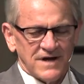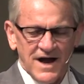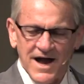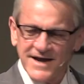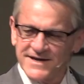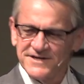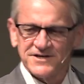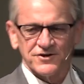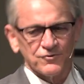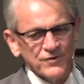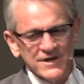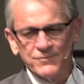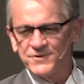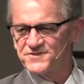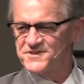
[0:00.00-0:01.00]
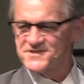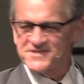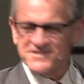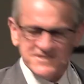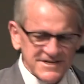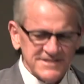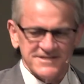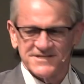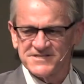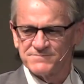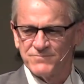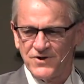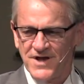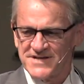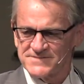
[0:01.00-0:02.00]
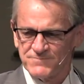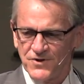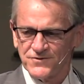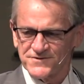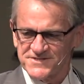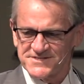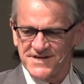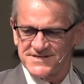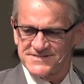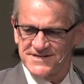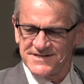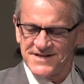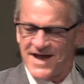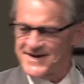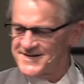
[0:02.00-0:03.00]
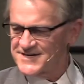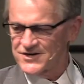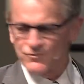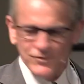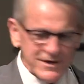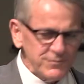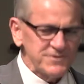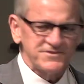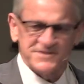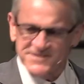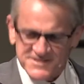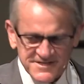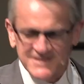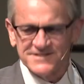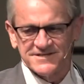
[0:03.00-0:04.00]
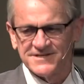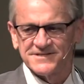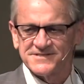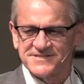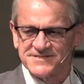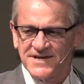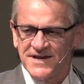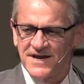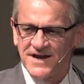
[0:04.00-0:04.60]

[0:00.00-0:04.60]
I can agree with the sentence, as Mohler says it, I can agree with the sentence,